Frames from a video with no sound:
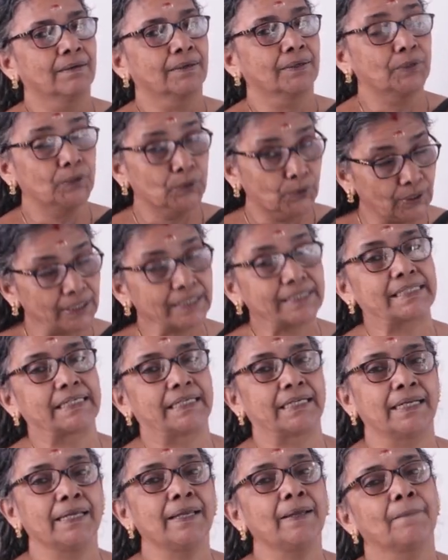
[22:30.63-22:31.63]

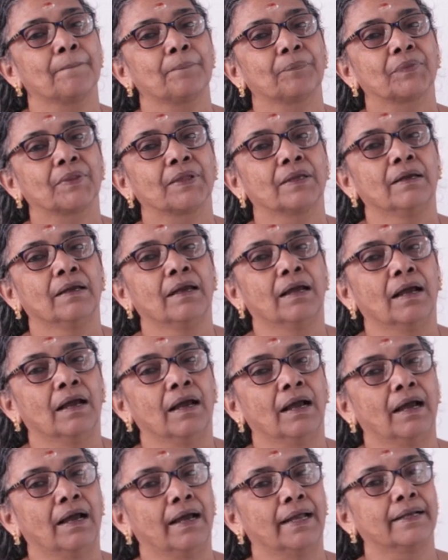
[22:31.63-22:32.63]
unitary,
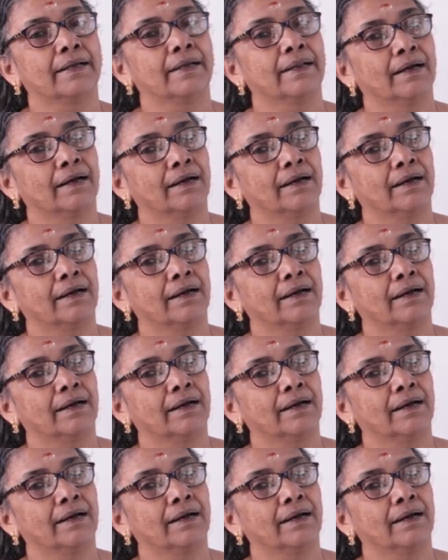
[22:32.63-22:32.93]
and